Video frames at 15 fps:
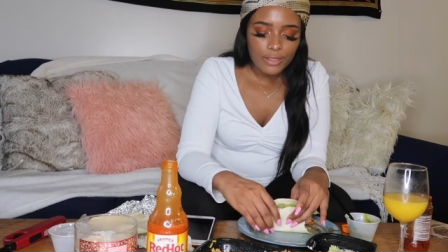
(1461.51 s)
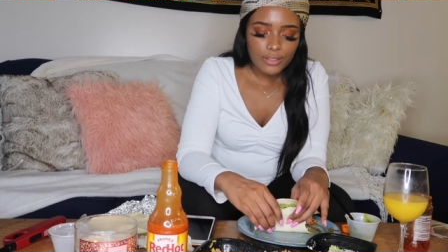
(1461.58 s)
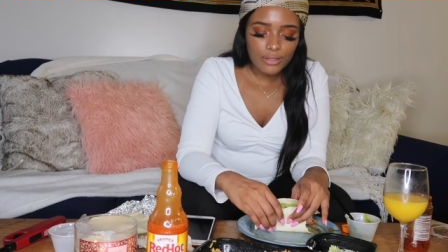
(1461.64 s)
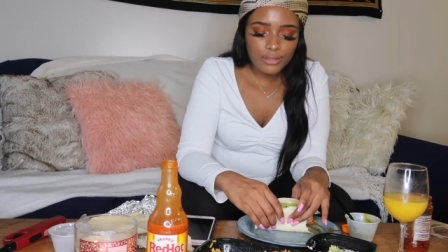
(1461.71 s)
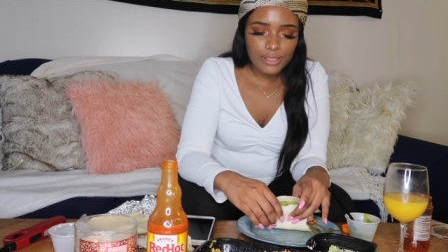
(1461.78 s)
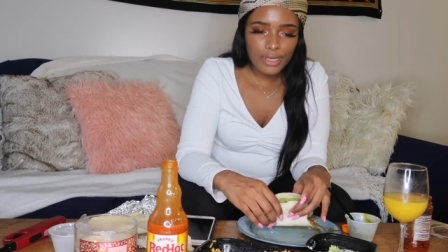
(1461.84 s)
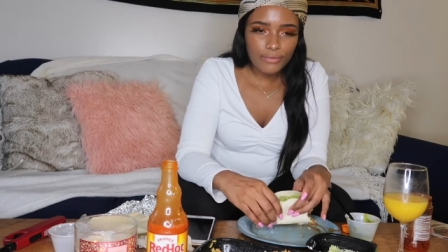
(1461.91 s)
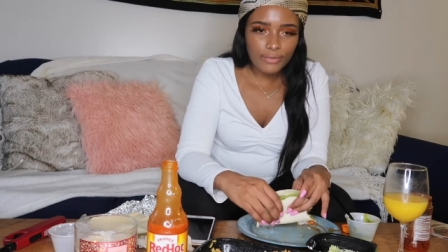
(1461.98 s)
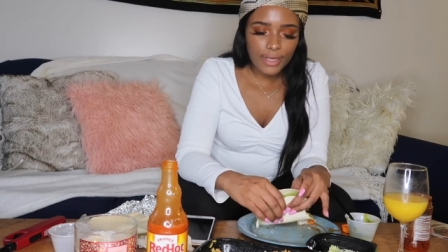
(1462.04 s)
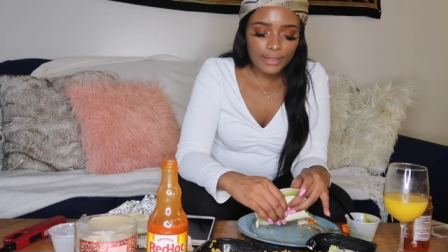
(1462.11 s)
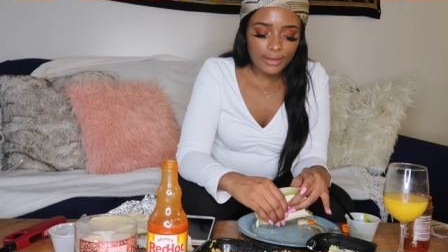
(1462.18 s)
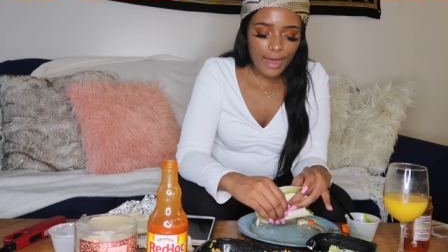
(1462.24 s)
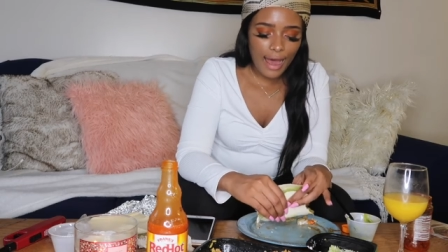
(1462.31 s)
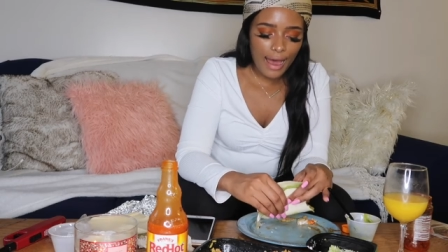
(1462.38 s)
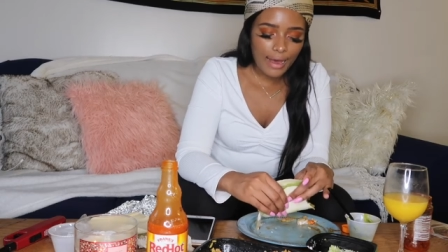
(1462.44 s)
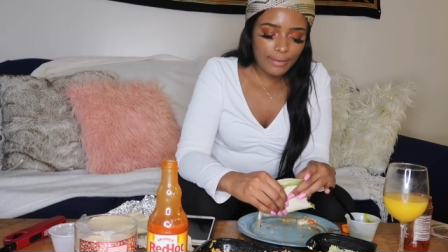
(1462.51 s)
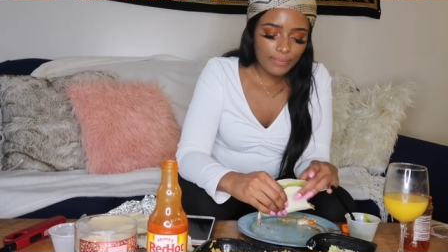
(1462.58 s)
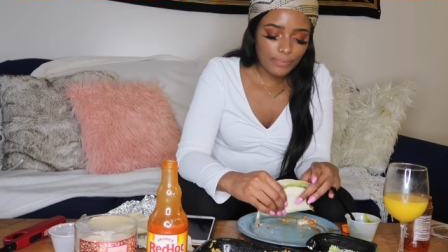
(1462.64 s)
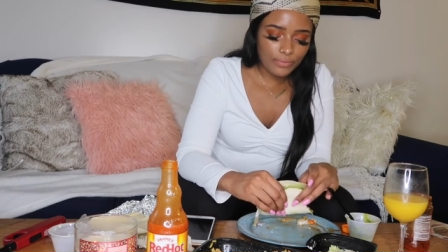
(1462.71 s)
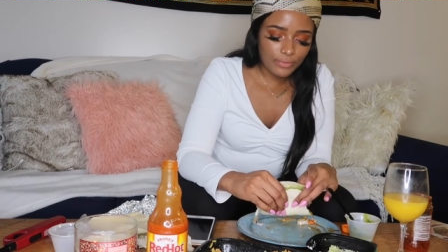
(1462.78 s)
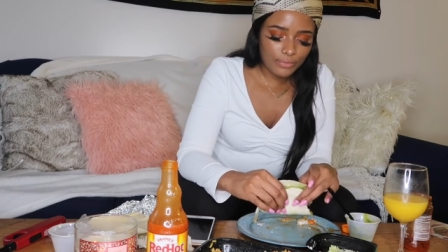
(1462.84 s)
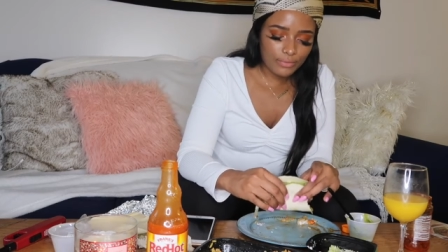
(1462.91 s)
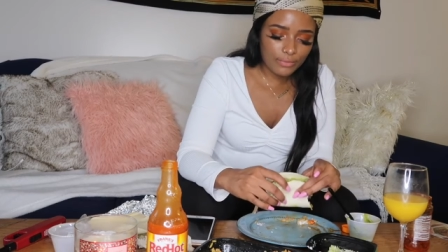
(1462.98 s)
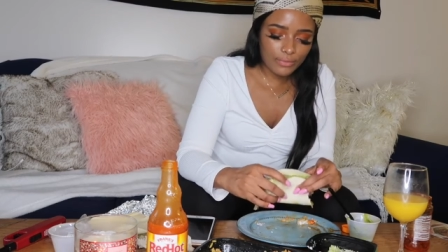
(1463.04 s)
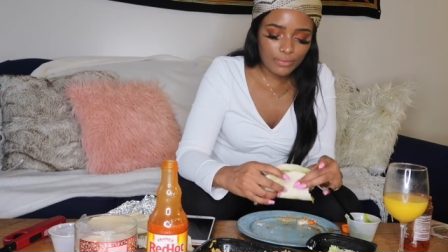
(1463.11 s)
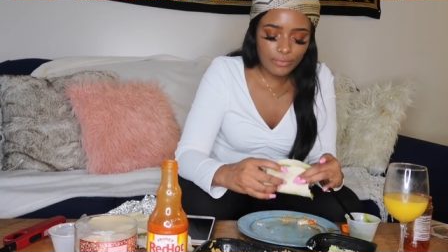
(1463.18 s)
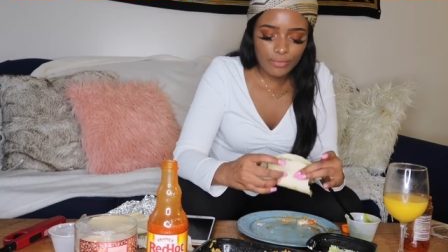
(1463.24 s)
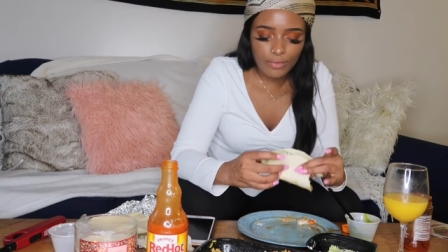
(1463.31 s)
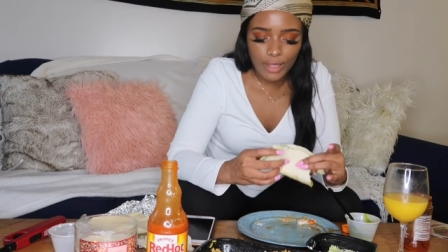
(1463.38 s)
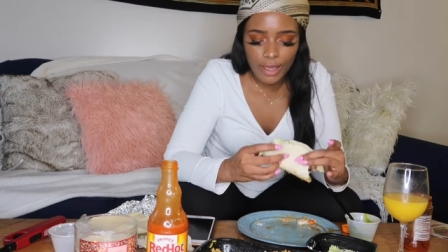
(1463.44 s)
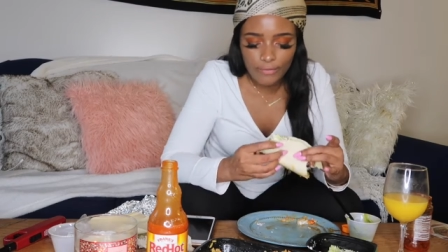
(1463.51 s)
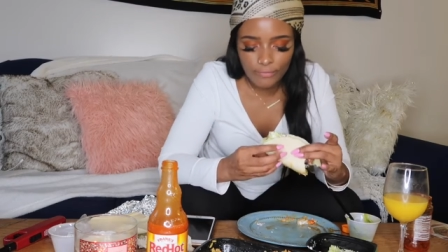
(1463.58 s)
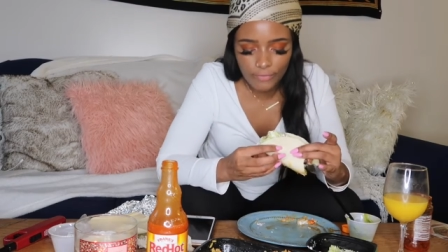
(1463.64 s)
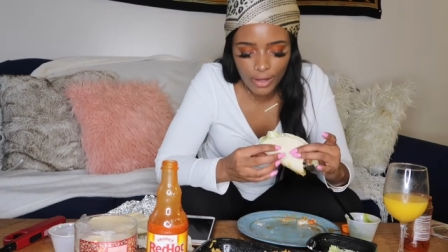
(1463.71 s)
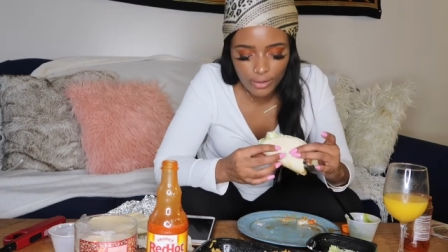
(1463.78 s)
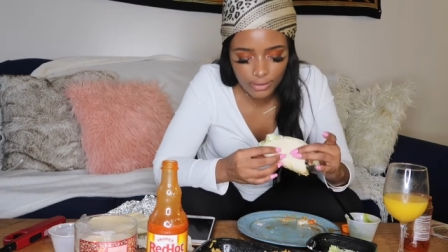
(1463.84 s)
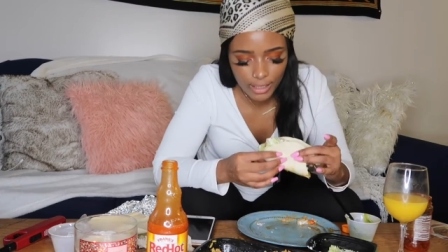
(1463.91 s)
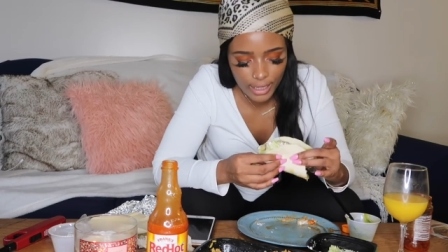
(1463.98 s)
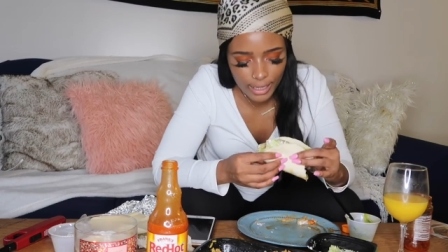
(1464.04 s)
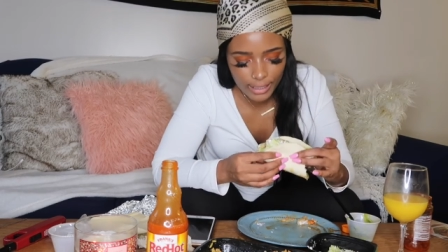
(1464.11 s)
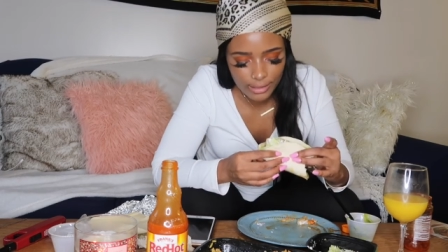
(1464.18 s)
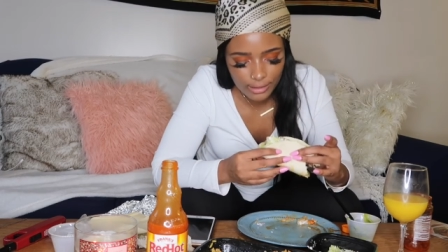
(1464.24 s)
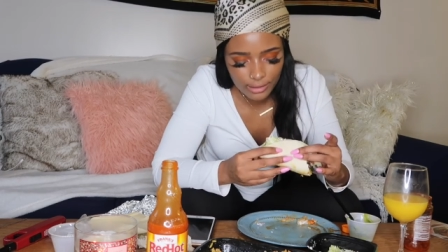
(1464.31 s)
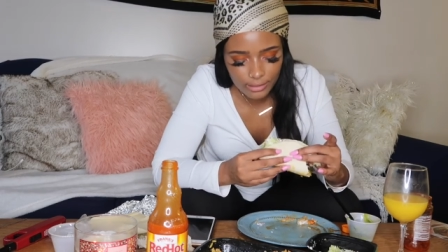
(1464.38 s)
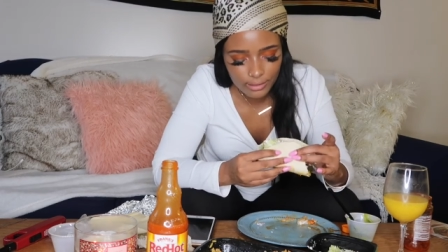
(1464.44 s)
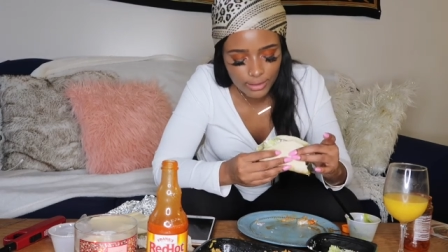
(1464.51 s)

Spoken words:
So stuff like that, I felt like